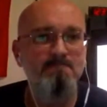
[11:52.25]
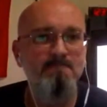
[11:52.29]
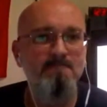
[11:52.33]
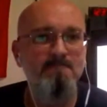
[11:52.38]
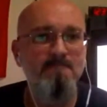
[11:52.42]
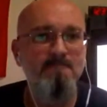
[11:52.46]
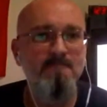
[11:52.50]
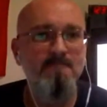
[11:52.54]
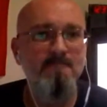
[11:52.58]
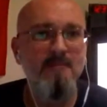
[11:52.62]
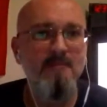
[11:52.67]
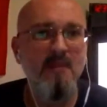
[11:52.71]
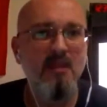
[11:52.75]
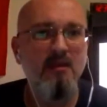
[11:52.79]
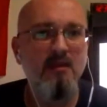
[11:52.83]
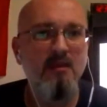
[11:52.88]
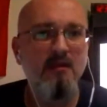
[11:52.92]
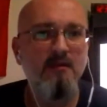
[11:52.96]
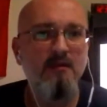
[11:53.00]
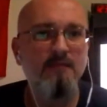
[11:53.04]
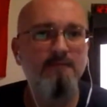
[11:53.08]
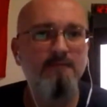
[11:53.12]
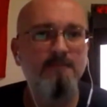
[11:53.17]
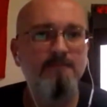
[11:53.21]

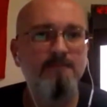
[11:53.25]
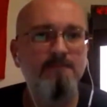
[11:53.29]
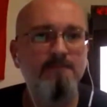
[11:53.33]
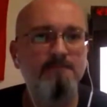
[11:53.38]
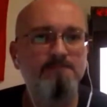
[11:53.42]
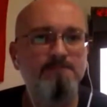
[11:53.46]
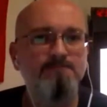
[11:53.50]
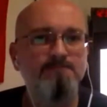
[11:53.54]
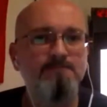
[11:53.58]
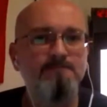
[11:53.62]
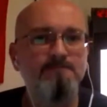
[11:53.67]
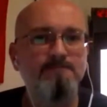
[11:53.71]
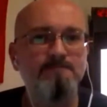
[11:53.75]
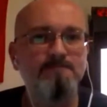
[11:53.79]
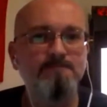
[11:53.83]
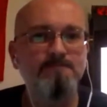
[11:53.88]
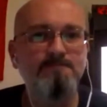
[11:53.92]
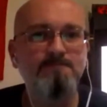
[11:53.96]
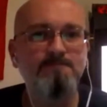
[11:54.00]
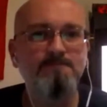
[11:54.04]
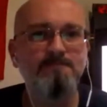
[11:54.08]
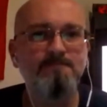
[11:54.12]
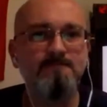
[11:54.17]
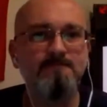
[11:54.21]

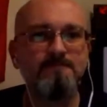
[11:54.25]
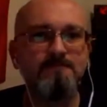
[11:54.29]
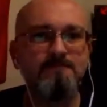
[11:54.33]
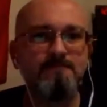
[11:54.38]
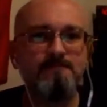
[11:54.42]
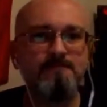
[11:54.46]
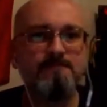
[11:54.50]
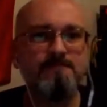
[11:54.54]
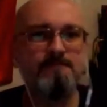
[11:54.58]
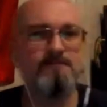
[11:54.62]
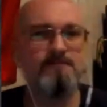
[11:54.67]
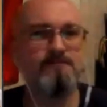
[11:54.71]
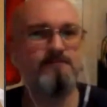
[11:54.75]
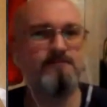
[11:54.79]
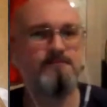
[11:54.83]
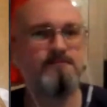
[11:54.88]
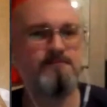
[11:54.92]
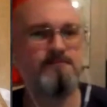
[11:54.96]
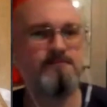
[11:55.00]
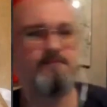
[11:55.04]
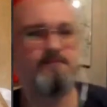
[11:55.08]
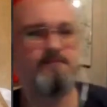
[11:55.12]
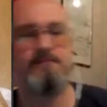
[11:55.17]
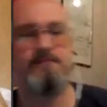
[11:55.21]

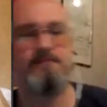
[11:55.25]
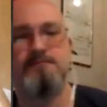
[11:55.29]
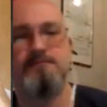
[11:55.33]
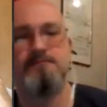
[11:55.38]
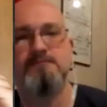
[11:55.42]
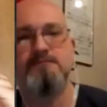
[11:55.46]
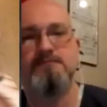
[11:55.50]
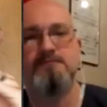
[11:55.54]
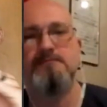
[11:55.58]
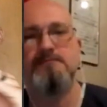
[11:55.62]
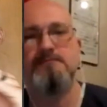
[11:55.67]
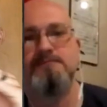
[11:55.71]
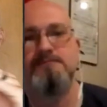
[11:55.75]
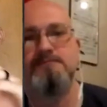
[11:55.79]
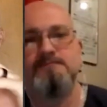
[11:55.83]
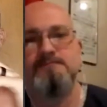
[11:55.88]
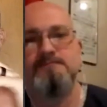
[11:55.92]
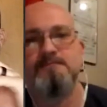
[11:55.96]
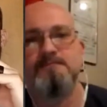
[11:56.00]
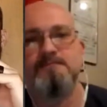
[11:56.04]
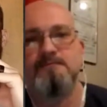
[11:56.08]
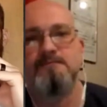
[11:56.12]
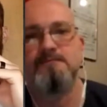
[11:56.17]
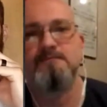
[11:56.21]

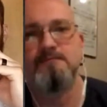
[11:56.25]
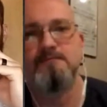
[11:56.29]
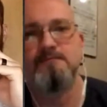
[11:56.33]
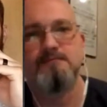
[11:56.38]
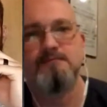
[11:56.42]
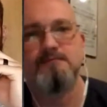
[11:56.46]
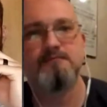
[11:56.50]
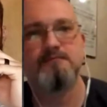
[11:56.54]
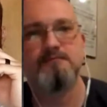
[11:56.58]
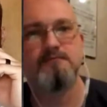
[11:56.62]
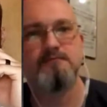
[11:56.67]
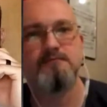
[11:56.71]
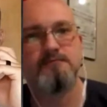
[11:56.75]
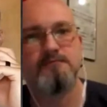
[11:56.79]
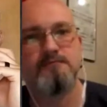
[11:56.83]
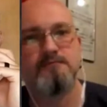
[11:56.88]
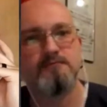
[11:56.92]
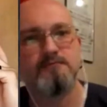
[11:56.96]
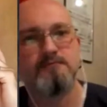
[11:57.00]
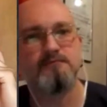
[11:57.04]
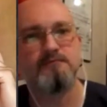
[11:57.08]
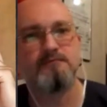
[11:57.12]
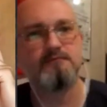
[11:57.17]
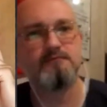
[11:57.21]

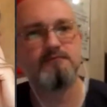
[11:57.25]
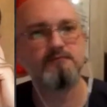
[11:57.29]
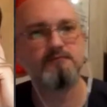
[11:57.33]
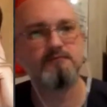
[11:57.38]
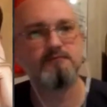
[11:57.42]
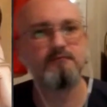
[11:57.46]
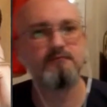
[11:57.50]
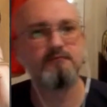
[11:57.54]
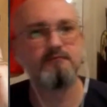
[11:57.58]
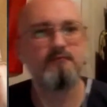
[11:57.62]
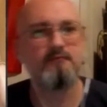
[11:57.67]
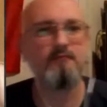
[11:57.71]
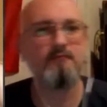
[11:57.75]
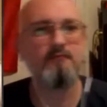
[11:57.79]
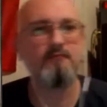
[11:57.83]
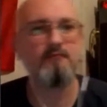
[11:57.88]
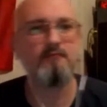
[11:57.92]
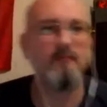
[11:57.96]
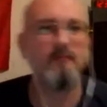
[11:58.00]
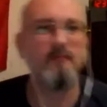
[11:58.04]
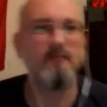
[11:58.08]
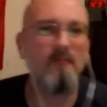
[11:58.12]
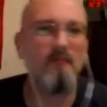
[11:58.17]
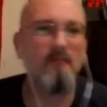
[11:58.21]

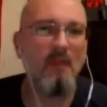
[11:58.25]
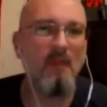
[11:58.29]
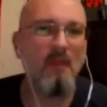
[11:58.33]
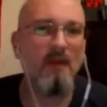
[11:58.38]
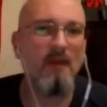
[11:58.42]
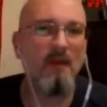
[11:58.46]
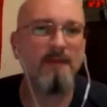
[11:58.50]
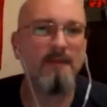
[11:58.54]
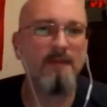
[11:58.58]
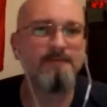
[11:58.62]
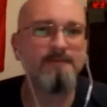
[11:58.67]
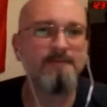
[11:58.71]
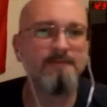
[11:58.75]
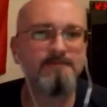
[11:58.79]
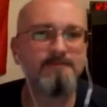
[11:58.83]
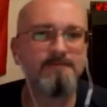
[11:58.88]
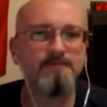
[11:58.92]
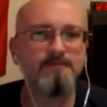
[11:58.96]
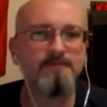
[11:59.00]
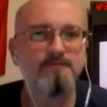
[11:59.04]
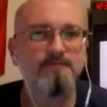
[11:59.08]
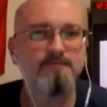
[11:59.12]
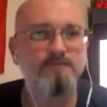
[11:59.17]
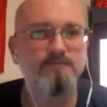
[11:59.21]

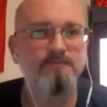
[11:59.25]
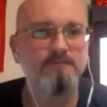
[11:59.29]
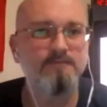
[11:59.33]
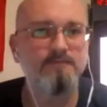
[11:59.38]
(not speaking)